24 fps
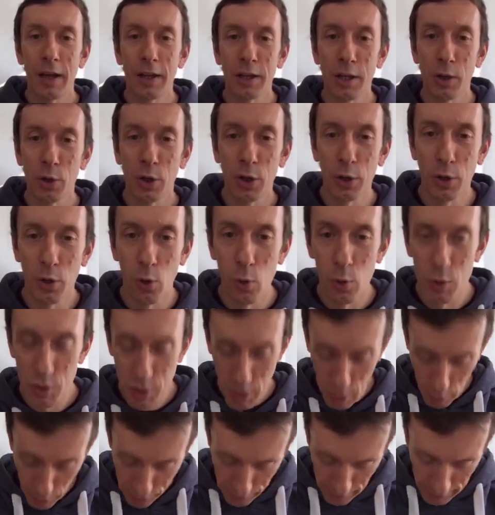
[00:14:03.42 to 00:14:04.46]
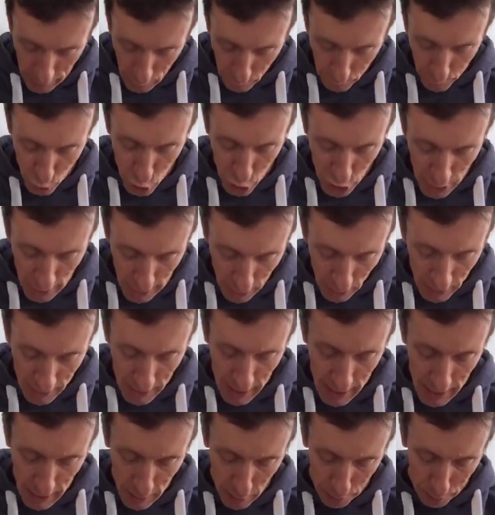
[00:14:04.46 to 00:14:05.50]
you can also, thank you for sharing,
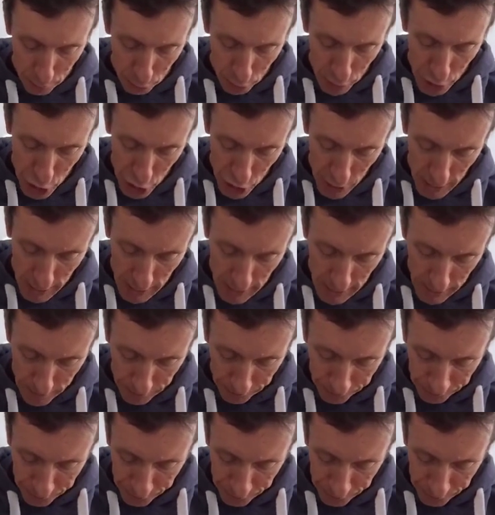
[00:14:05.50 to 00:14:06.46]
Ian, appreciate it.